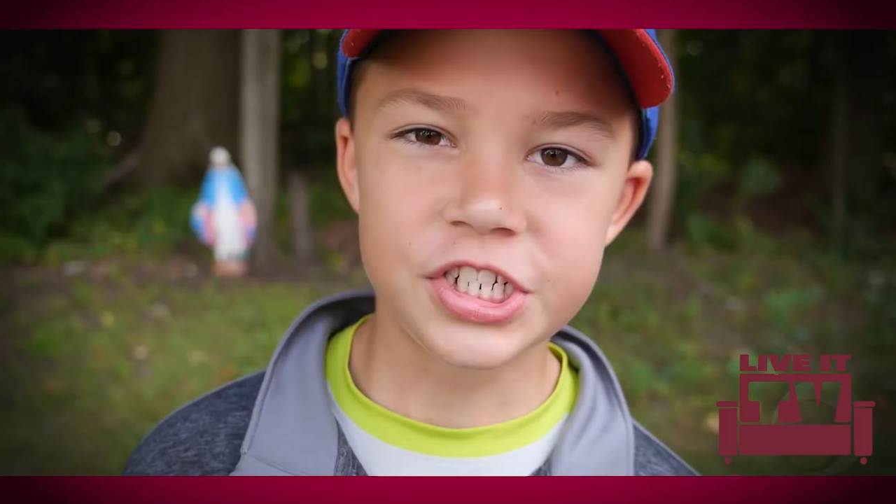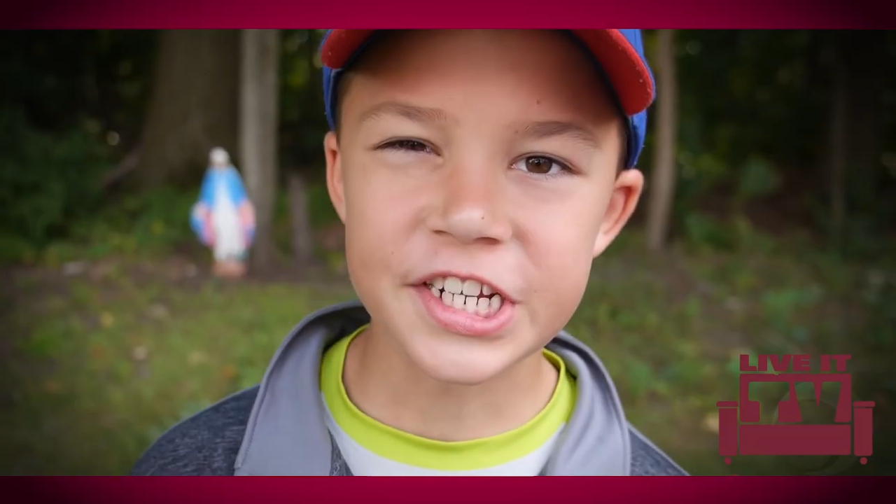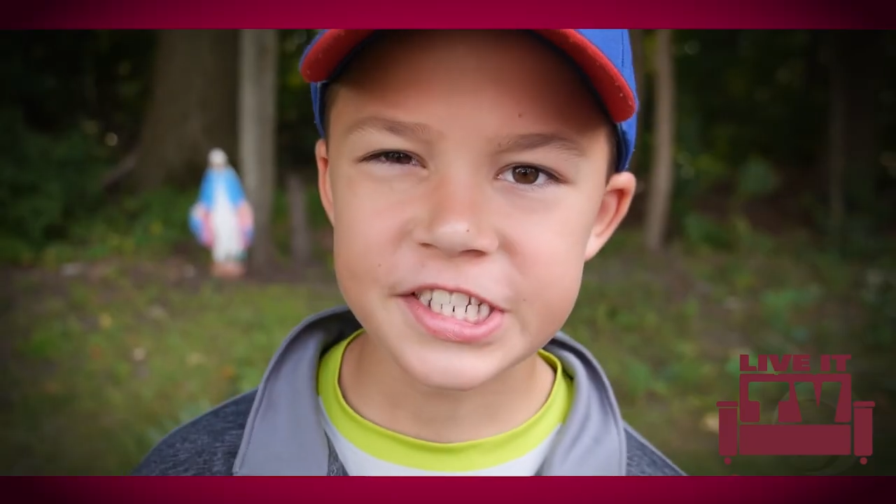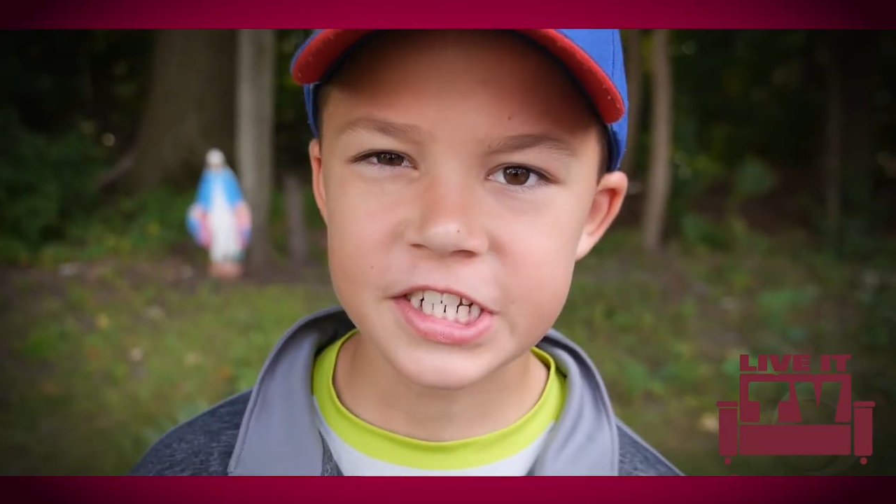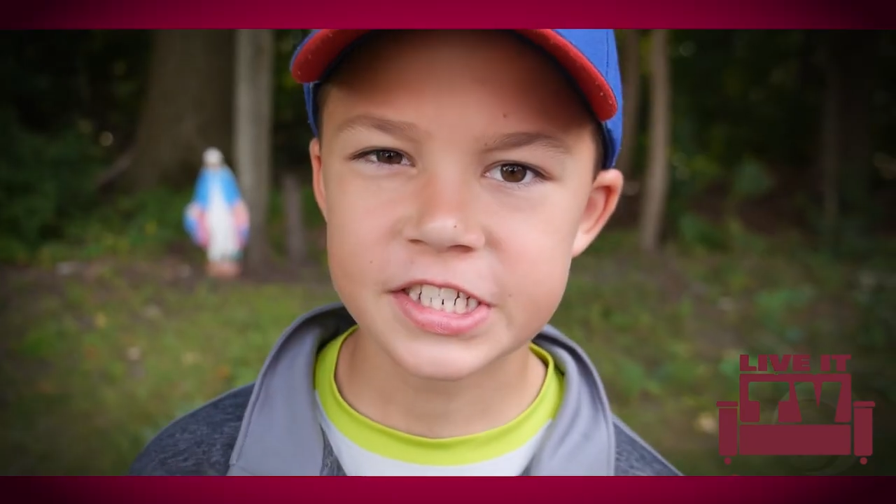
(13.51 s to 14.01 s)

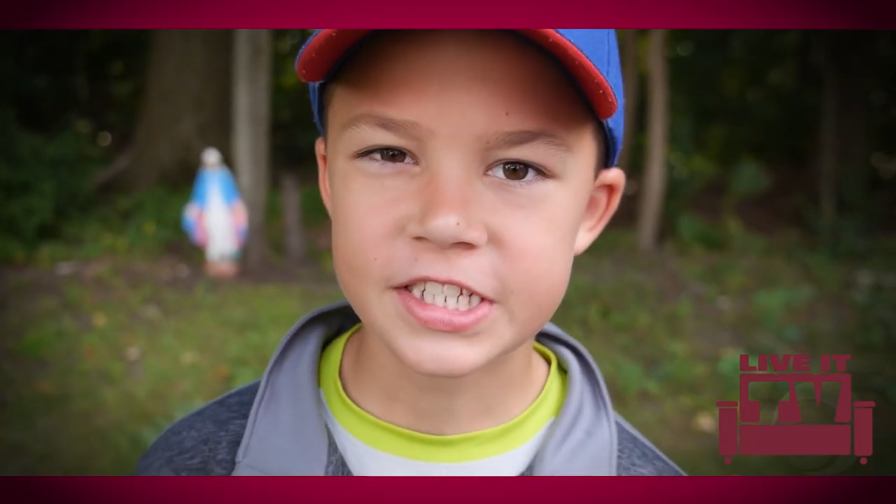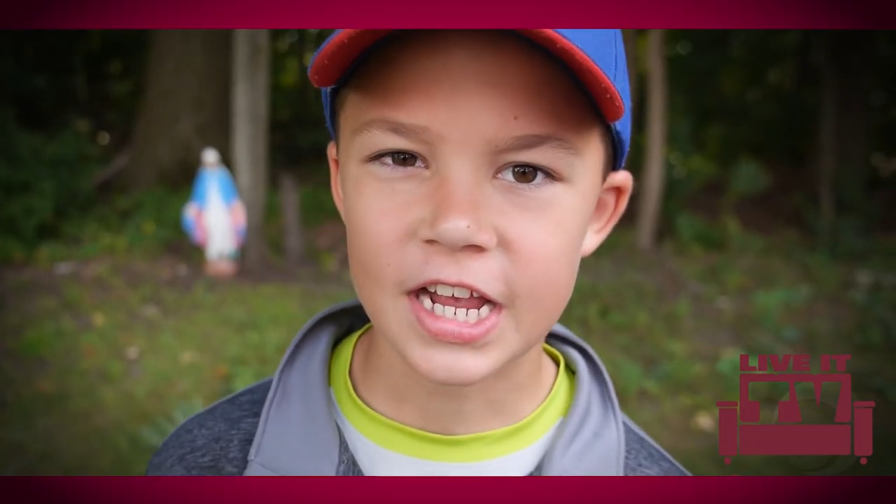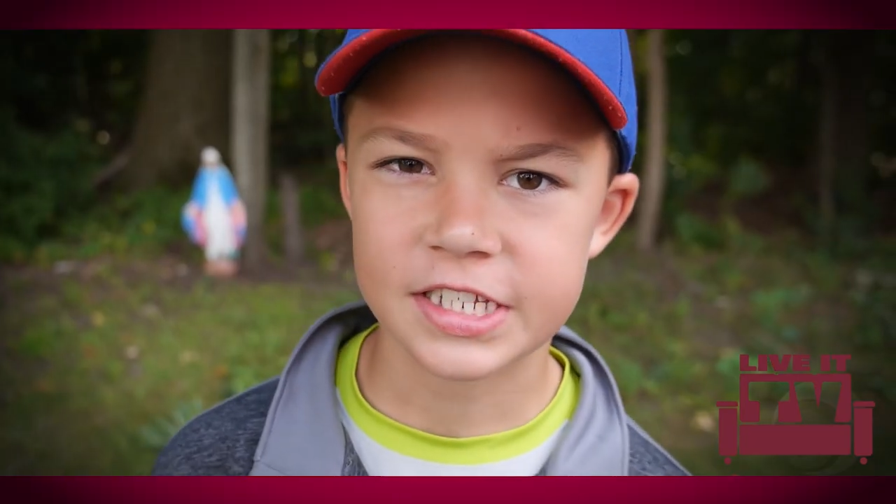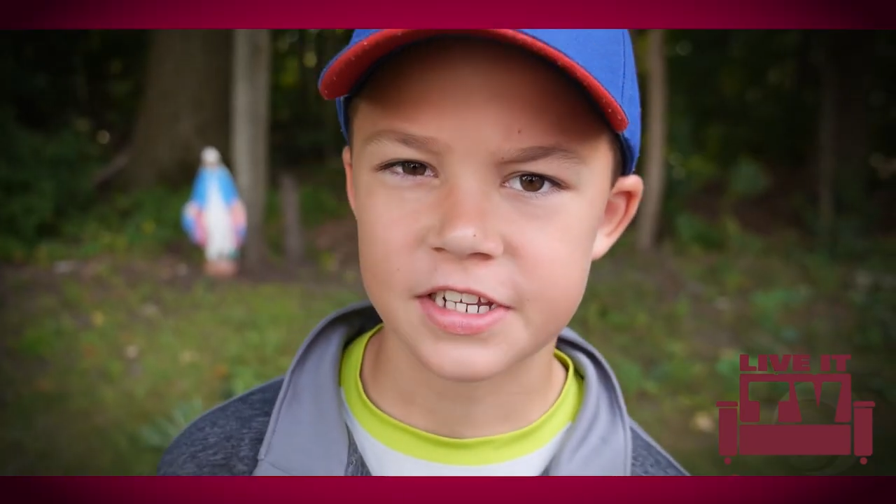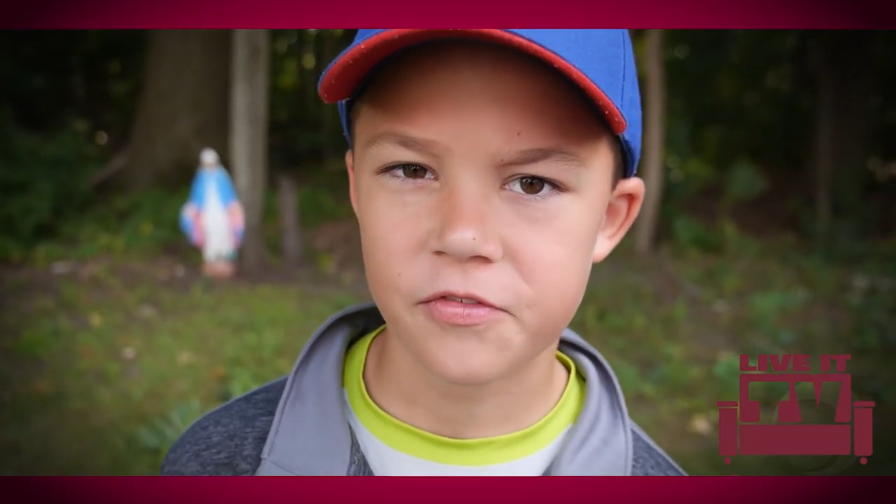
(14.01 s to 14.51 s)
Jesus
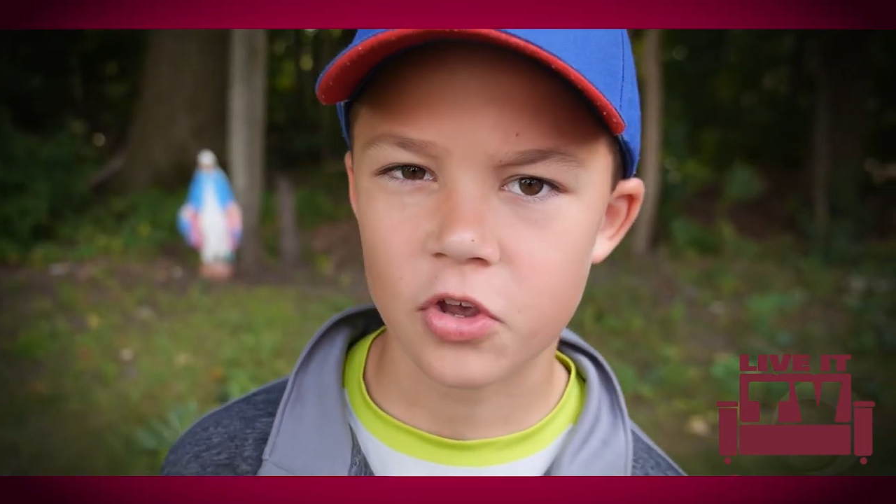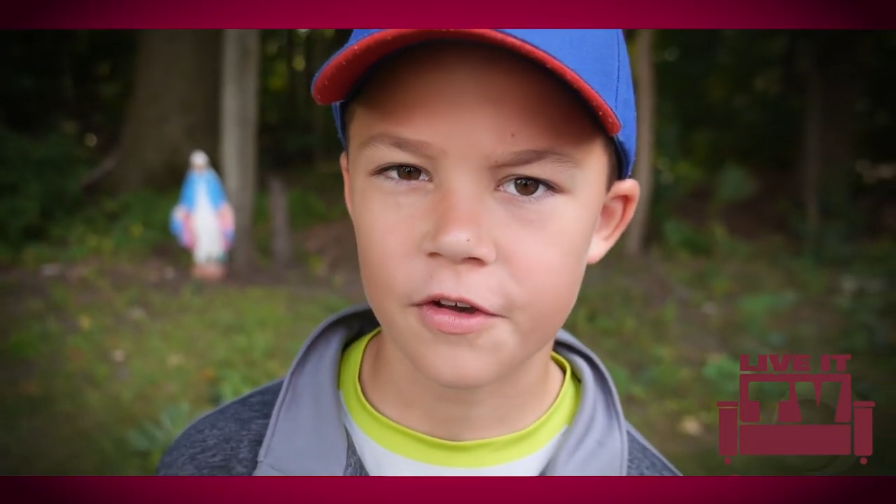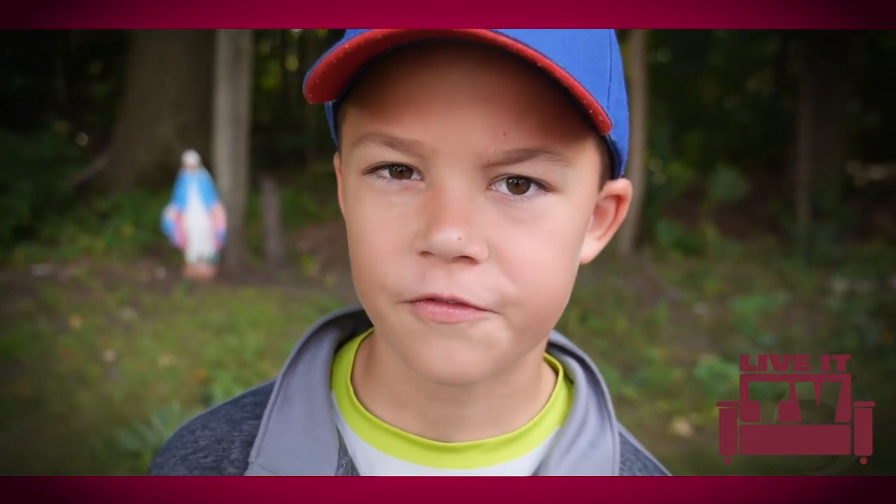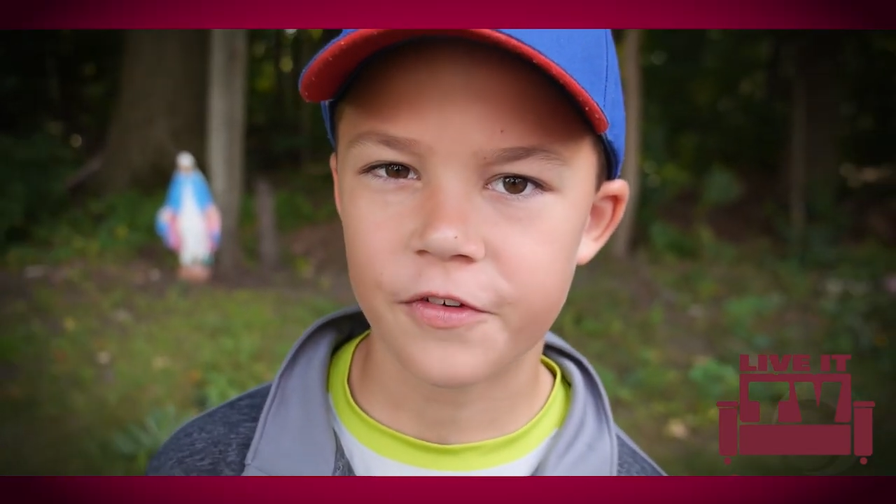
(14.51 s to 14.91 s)
says if you have